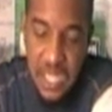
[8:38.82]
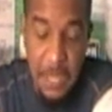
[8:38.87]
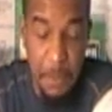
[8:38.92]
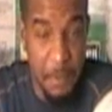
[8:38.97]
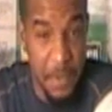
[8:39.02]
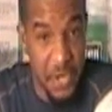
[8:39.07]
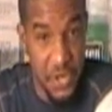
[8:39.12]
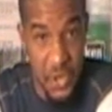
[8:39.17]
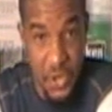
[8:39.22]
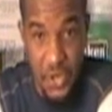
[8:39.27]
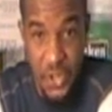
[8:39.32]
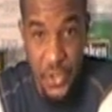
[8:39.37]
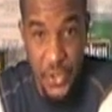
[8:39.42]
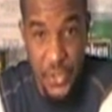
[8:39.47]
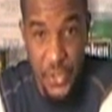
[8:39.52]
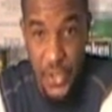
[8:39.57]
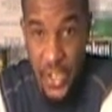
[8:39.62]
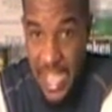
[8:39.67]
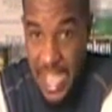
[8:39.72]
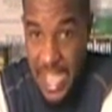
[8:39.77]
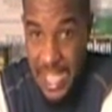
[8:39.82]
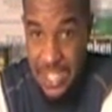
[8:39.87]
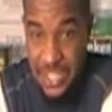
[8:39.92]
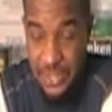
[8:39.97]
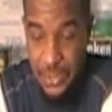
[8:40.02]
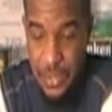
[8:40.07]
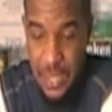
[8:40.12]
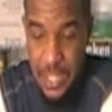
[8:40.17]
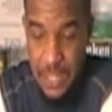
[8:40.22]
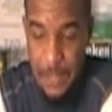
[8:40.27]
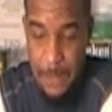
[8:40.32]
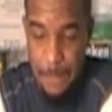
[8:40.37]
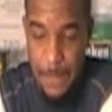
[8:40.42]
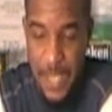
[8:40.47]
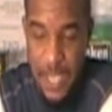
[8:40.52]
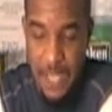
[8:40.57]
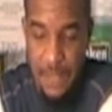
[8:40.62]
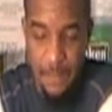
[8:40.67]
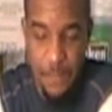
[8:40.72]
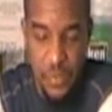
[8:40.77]
Depending on your hand strength.
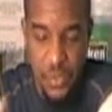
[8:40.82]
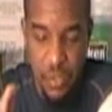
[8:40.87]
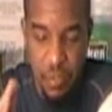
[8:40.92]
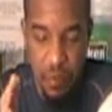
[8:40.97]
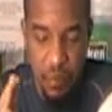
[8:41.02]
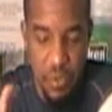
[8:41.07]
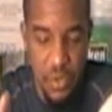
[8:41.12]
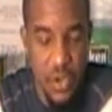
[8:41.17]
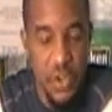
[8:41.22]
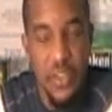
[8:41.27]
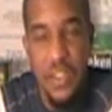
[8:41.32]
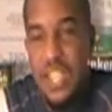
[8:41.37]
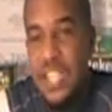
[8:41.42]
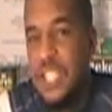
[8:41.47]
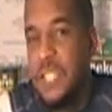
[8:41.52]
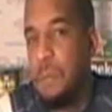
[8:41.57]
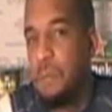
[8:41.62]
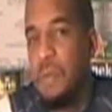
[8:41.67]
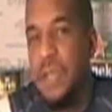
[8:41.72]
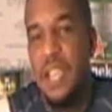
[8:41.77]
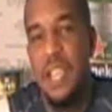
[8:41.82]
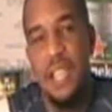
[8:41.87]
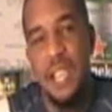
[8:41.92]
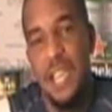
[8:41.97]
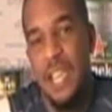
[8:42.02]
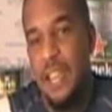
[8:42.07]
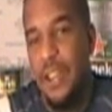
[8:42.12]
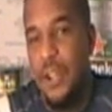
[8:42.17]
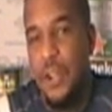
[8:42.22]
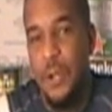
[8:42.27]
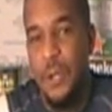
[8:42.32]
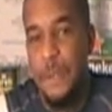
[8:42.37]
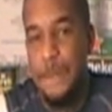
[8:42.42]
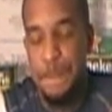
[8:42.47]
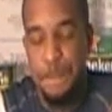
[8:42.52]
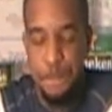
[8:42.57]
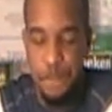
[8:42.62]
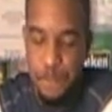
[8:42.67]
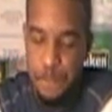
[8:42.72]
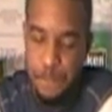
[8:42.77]
You don't need your pinky at
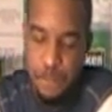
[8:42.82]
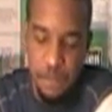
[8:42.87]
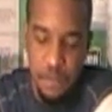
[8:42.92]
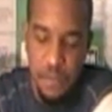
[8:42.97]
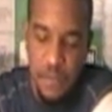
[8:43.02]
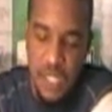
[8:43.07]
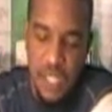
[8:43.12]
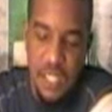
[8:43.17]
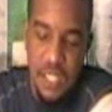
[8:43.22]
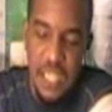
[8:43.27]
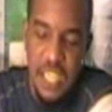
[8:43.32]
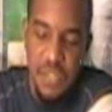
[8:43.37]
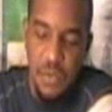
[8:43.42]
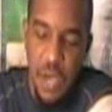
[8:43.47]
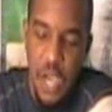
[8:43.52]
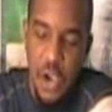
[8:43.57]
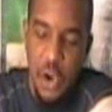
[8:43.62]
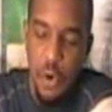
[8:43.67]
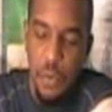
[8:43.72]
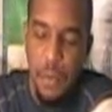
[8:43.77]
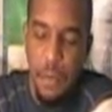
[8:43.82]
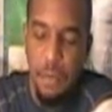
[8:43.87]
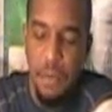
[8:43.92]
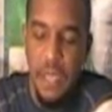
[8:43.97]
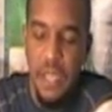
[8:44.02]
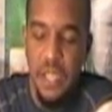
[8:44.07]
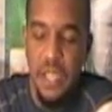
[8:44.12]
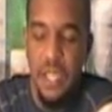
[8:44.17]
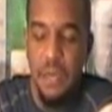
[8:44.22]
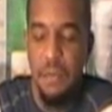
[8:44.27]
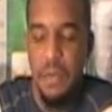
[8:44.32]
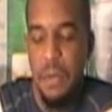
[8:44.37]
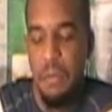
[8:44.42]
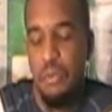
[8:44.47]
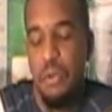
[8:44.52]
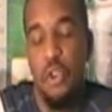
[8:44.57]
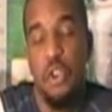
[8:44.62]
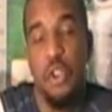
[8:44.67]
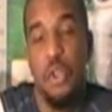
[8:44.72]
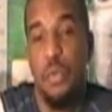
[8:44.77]
all. That's why I hold the pinky up. You
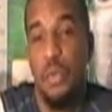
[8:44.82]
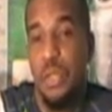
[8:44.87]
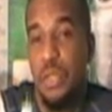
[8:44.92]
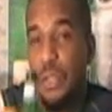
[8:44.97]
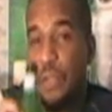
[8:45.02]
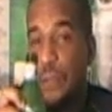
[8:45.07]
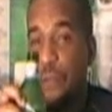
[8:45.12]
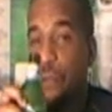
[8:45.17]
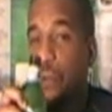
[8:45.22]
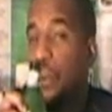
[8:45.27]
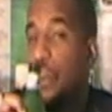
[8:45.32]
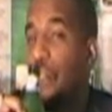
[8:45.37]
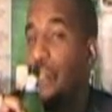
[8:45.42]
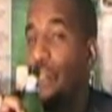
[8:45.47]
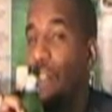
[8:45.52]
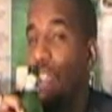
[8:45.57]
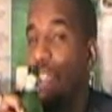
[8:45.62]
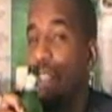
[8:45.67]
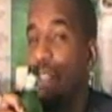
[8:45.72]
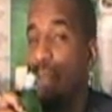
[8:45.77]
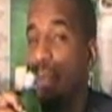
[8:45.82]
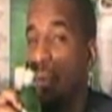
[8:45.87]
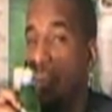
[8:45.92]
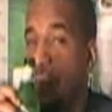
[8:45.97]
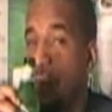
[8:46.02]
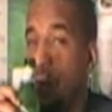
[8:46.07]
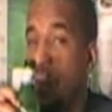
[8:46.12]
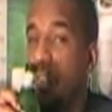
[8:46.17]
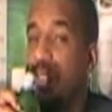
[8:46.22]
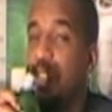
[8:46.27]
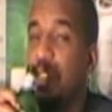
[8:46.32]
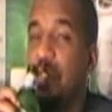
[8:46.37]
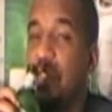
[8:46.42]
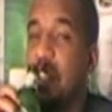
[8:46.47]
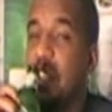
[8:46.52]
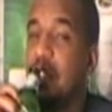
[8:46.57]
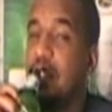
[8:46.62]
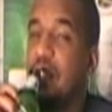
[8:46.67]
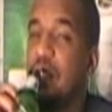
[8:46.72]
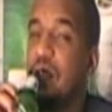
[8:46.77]
prong it with the 4 of your
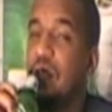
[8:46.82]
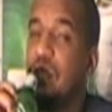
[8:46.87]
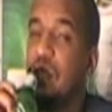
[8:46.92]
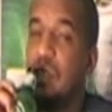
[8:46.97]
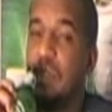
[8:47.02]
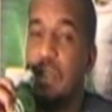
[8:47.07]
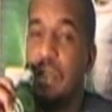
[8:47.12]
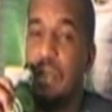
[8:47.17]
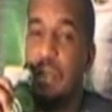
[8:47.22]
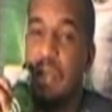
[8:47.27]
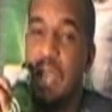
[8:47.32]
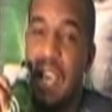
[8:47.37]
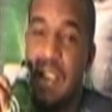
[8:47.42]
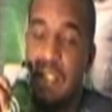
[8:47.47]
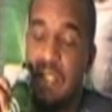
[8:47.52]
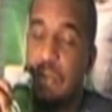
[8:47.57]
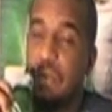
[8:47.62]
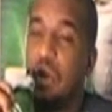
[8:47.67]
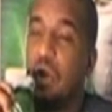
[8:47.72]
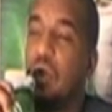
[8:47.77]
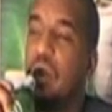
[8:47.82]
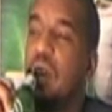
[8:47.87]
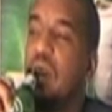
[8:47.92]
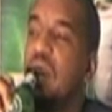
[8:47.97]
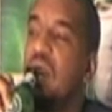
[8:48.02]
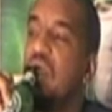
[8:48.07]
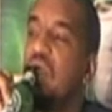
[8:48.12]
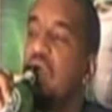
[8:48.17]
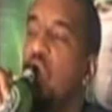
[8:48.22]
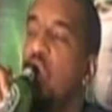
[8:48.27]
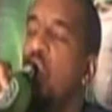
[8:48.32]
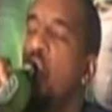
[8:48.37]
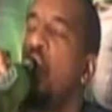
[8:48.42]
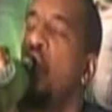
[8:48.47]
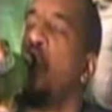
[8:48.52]
fingers if you have small hands.